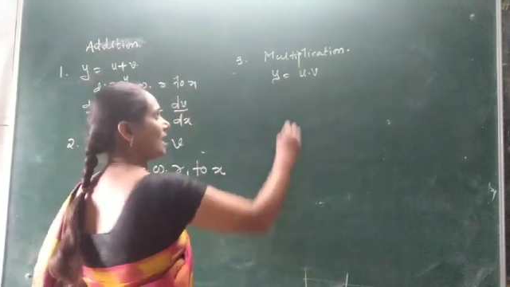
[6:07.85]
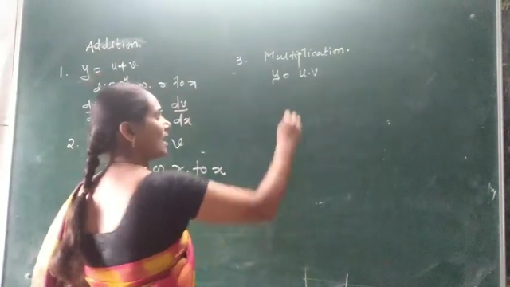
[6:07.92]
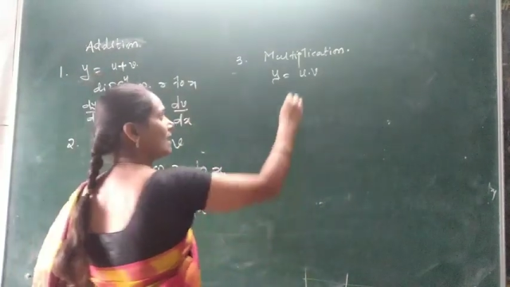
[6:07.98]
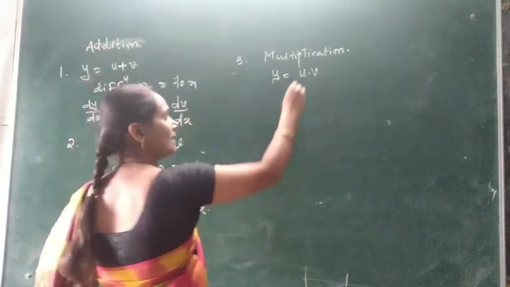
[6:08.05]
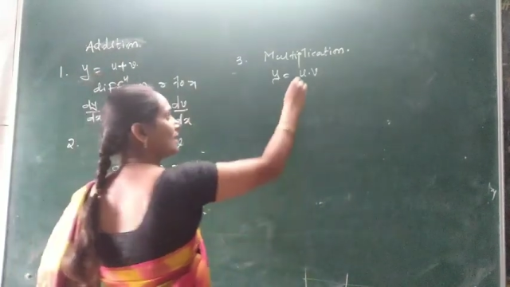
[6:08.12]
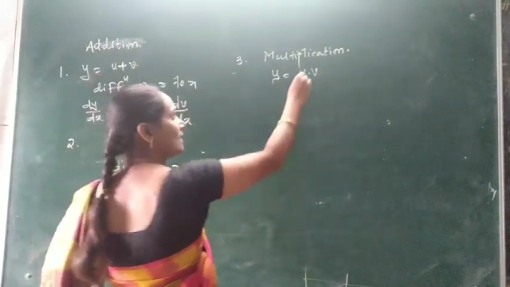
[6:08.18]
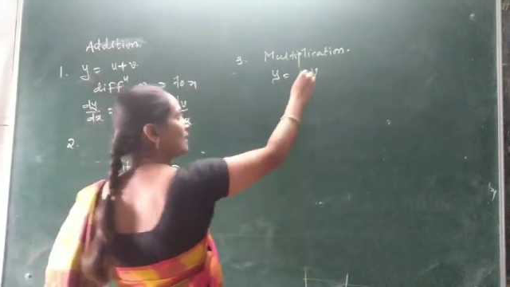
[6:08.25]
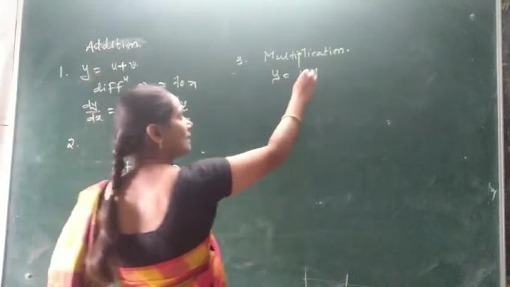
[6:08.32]

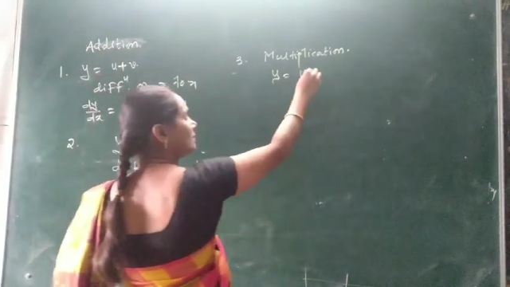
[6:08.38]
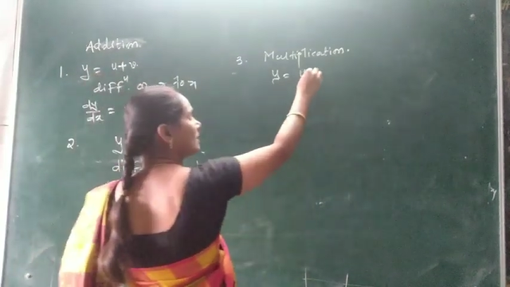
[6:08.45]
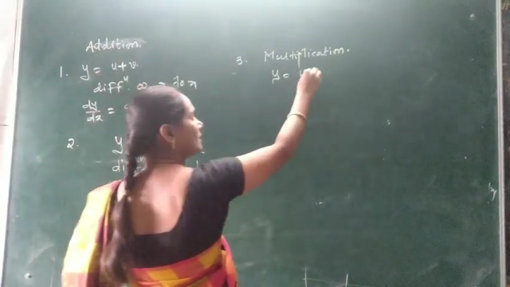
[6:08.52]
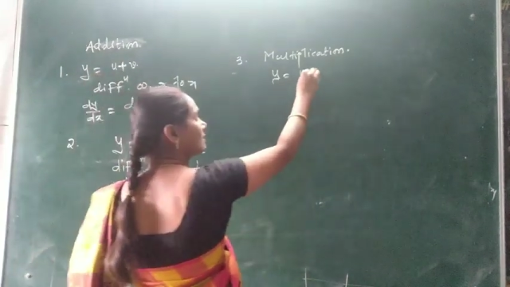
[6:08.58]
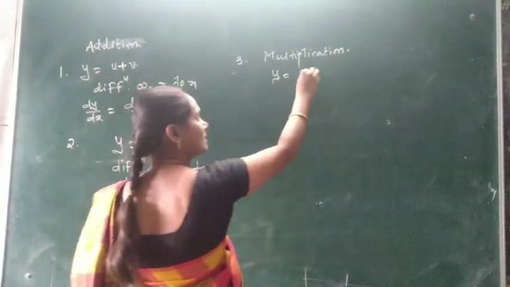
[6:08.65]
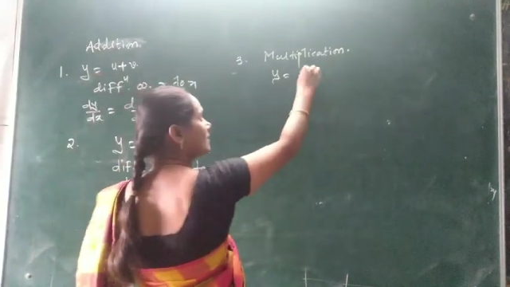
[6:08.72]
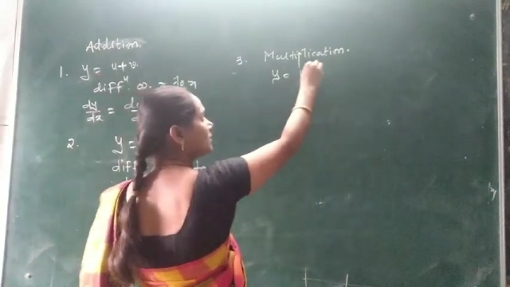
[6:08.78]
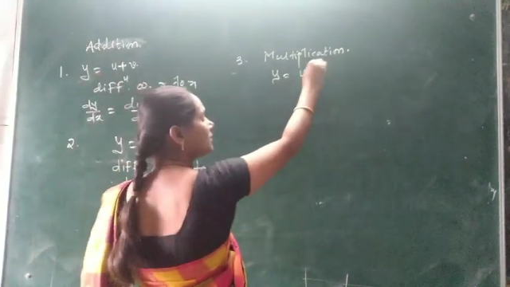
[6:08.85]
and in
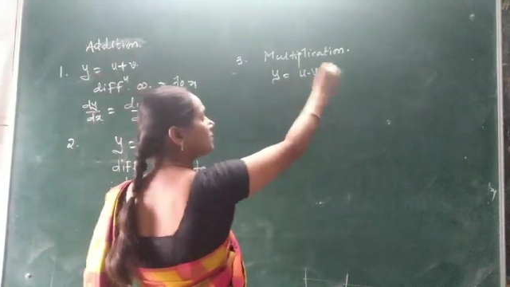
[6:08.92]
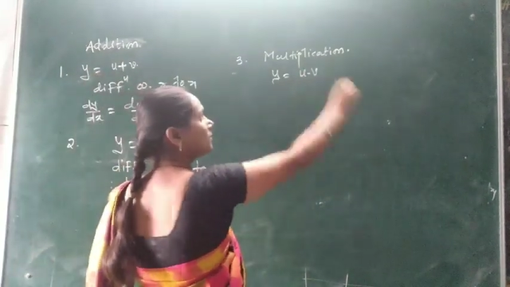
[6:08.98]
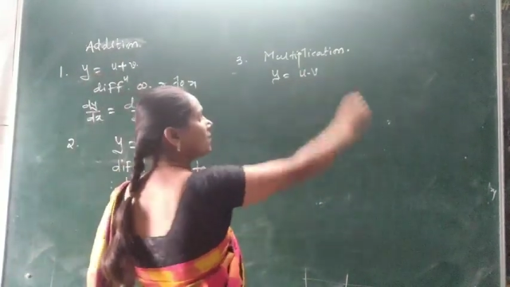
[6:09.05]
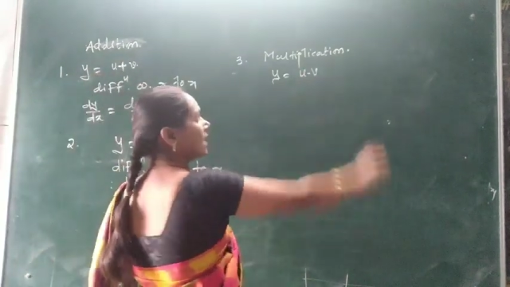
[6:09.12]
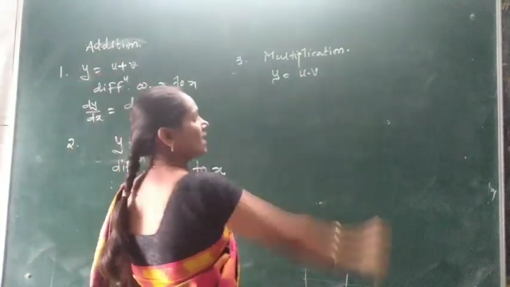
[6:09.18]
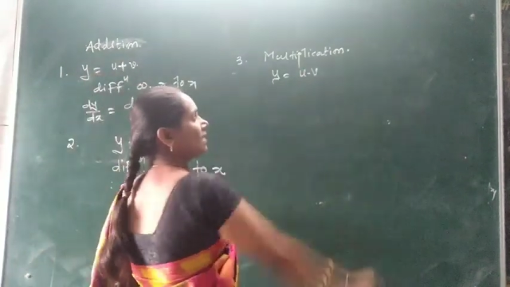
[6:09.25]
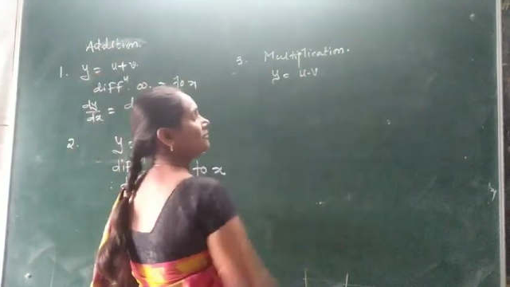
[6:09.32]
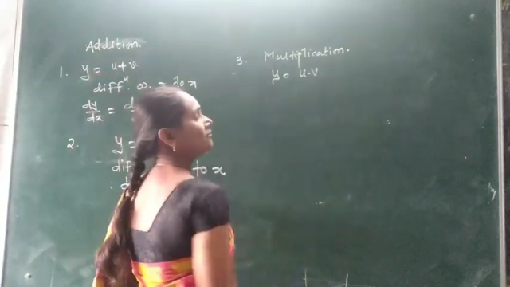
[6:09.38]
between u
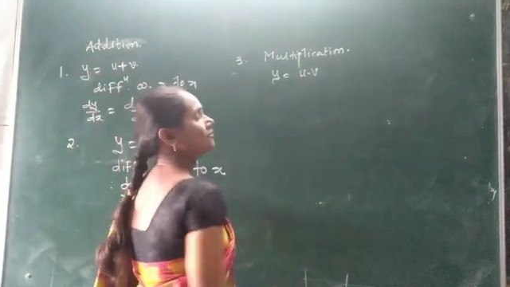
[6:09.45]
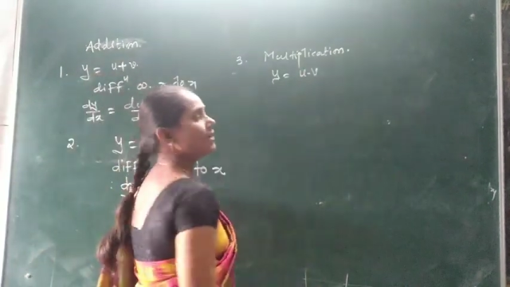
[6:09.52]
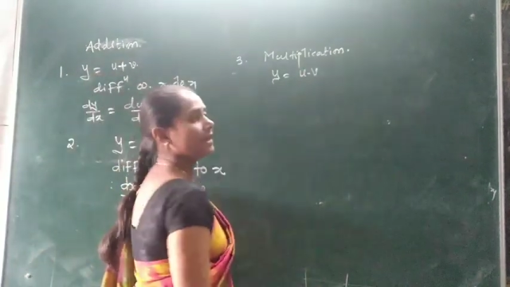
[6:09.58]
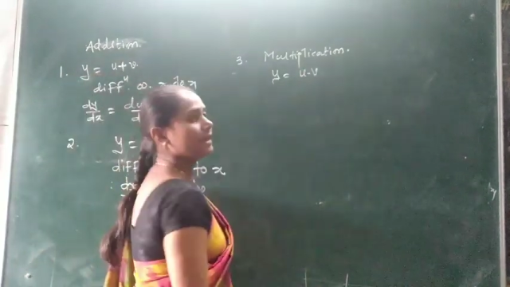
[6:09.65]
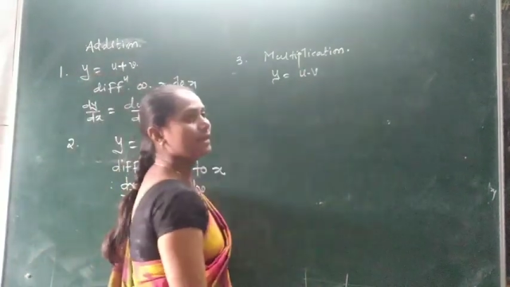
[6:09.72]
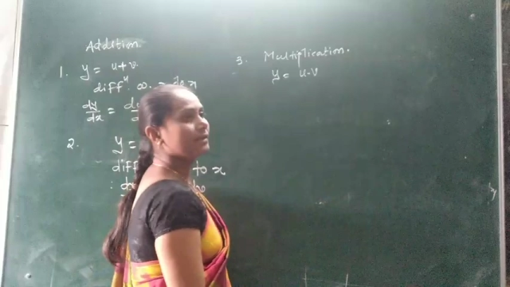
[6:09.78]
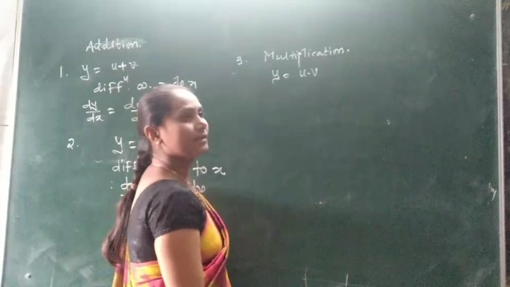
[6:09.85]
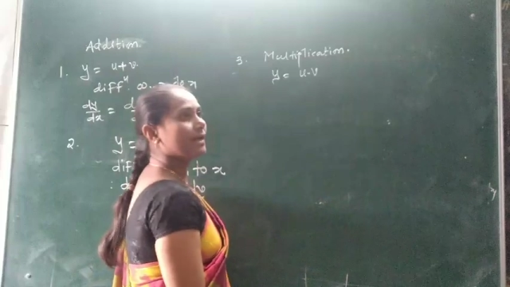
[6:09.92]
and
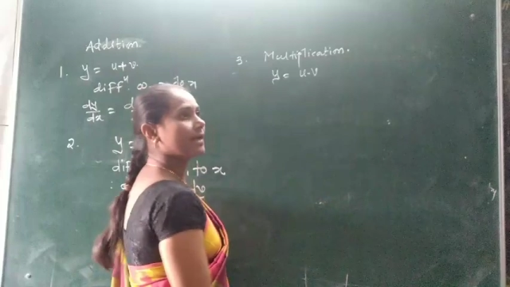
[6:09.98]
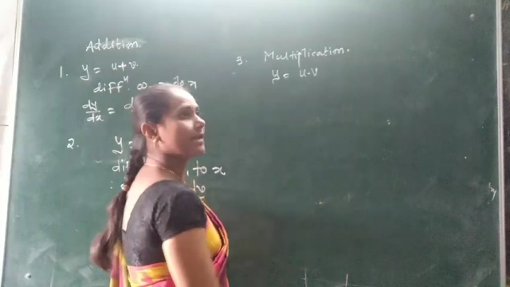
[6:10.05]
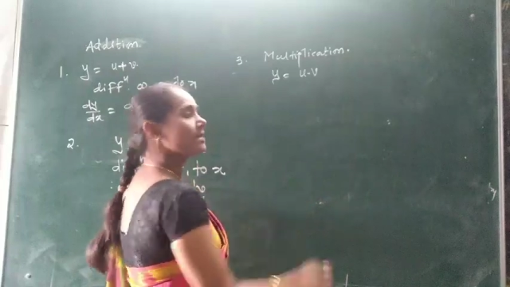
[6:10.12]
v there